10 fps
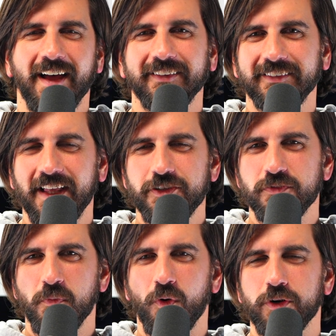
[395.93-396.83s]
lends
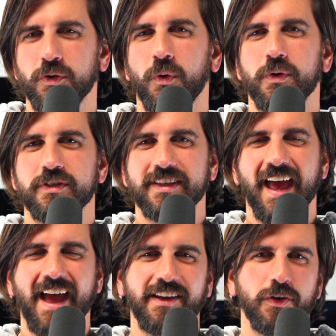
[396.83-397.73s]
more towards
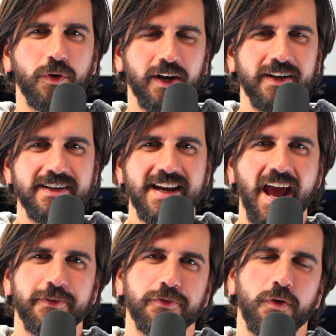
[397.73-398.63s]
that kind of
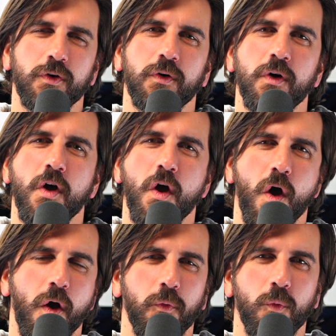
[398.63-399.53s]
natural,
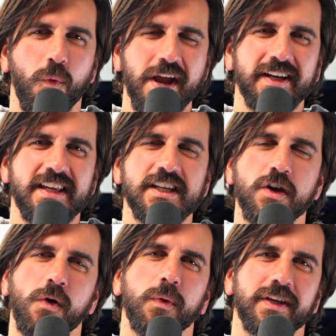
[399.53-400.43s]
weighty,
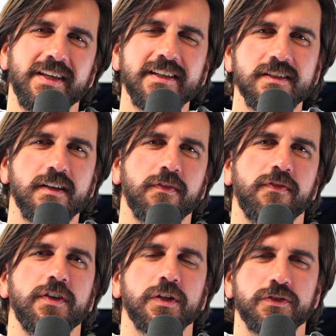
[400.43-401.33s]
cohesive
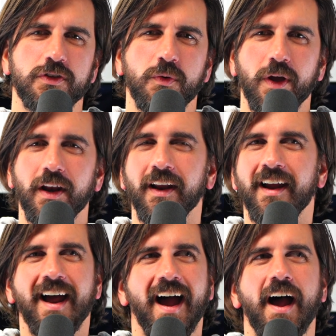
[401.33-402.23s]
feel to it.
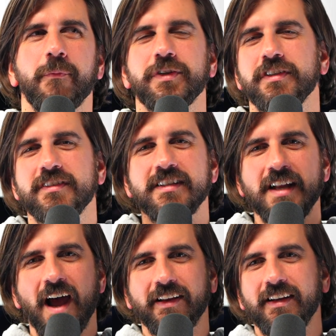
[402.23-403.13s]
This is
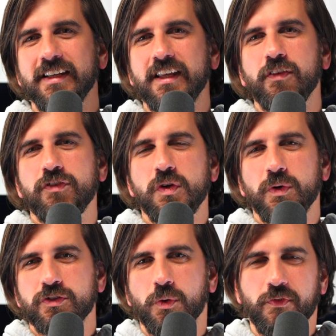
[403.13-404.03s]
not going to give you a
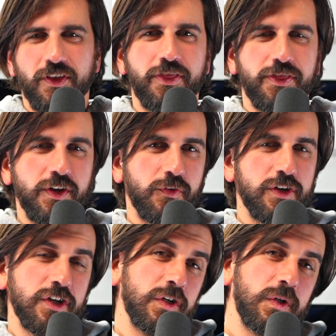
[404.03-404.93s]
sort of
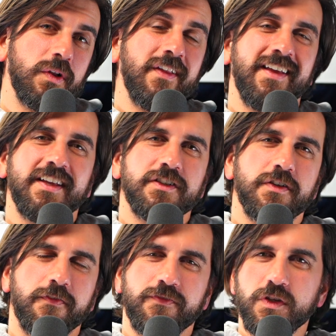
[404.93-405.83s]
ethereal,
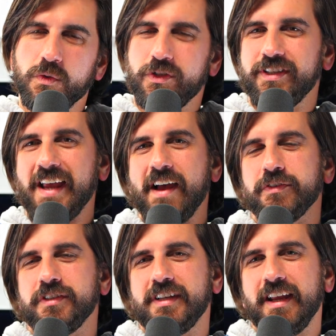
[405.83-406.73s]
diffuse
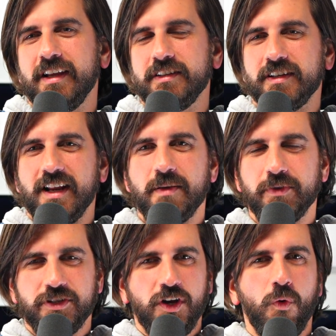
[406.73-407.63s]
soundstage and
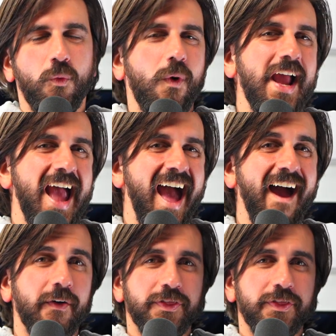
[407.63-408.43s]
imaging way out